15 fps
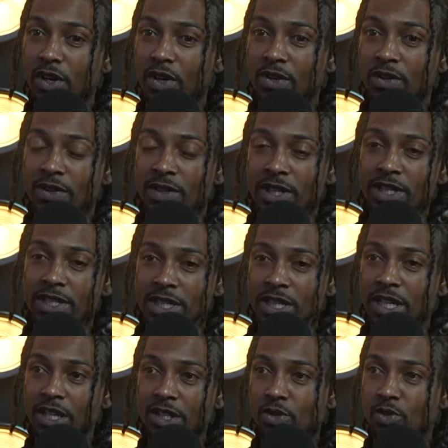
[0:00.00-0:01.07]
these
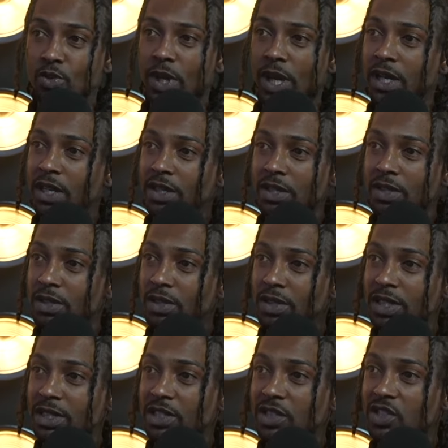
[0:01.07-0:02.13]
kids who get into
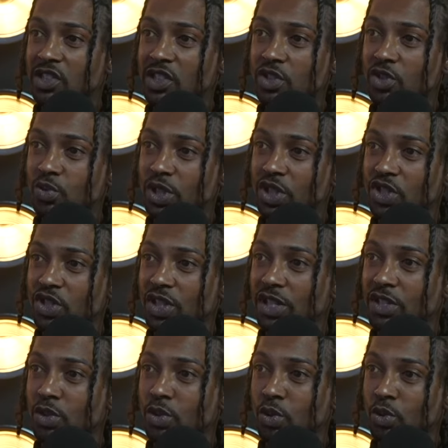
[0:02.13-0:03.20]
these little situations at
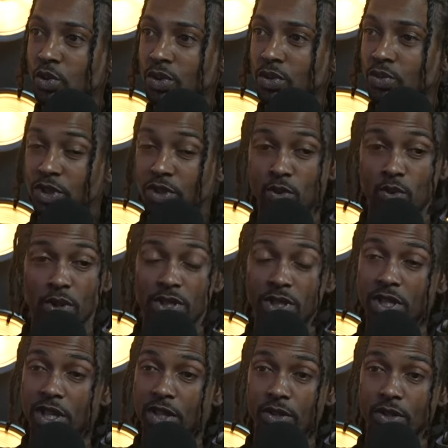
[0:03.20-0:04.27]
school, which school is
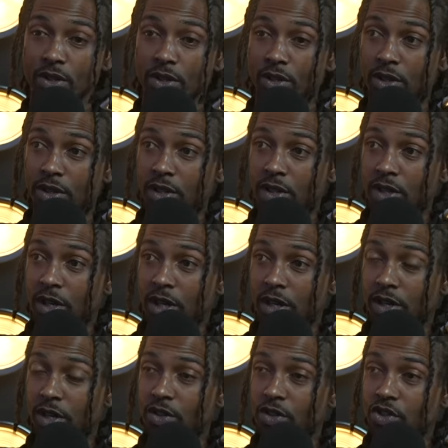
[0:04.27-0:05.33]
another
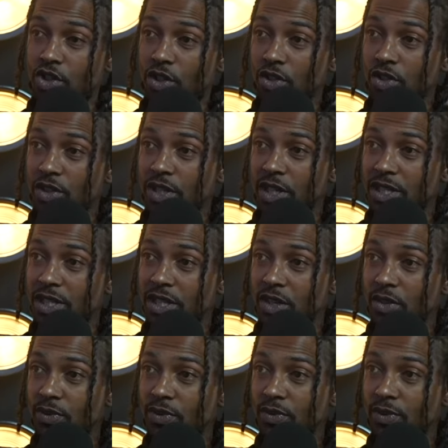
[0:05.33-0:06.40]
another jungle in
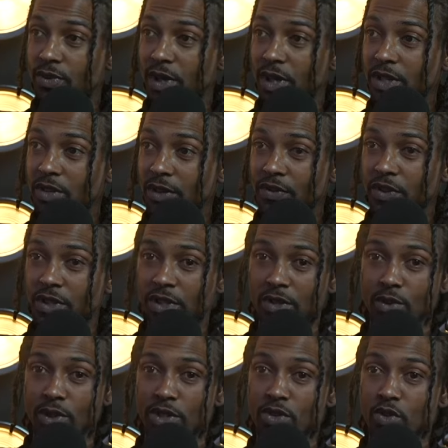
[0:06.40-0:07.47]
itself, right? You have to deal
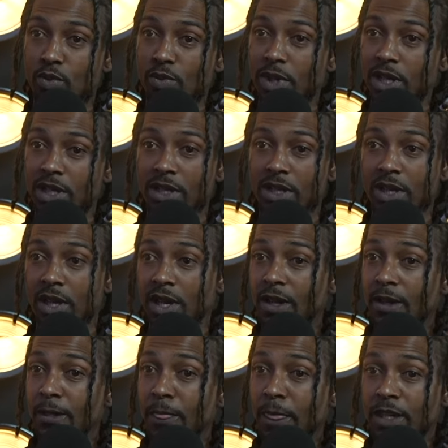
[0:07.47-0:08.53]
with so many
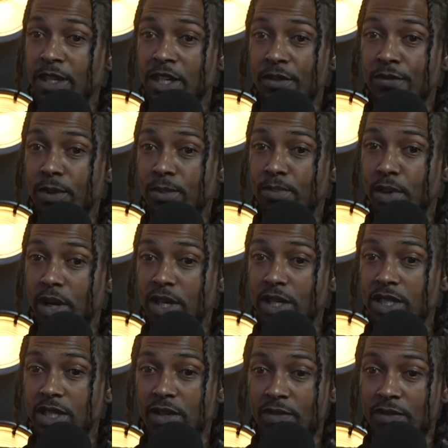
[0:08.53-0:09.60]
different
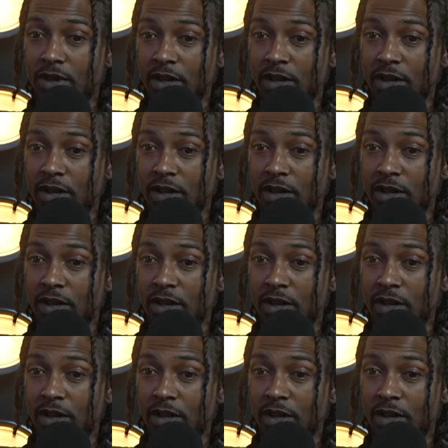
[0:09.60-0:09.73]
parts of